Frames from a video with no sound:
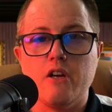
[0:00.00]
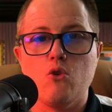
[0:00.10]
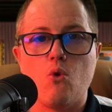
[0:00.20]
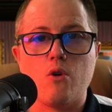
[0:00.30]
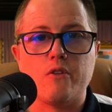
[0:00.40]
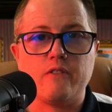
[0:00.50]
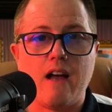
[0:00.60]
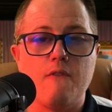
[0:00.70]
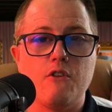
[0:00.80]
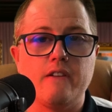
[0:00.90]
in order to
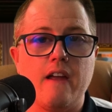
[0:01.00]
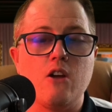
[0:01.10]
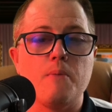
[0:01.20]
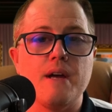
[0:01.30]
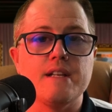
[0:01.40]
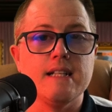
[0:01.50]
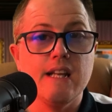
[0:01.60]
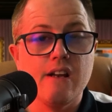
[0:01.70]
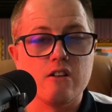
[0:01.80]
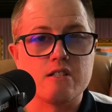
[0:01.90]
have it take up as
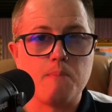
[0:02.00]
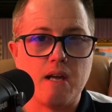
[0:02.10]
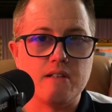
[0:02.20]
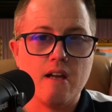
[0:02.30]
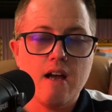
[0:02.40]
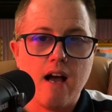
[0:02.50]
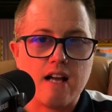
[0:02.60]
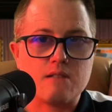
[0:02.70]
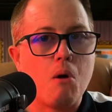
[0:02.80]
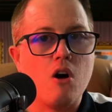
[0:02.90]
little space
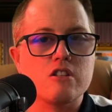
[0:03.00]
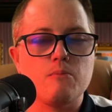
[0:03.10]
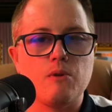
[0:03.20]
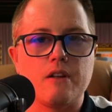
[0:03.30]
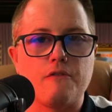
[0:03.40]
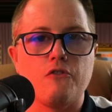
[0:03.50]
as possible at the